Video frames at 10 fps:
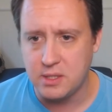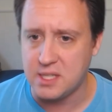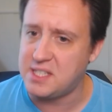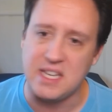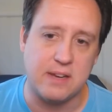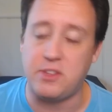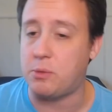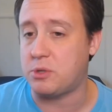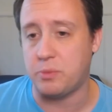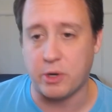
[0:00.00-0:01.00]
to see if
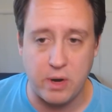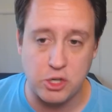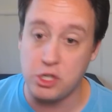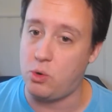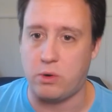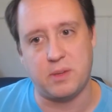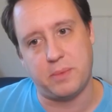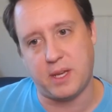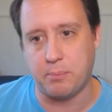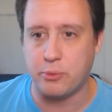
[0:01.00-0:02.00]
there was a regression or
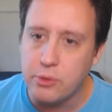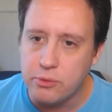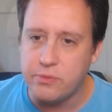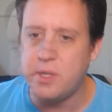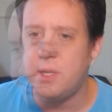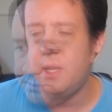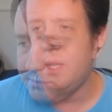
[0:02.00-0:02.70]
something improved.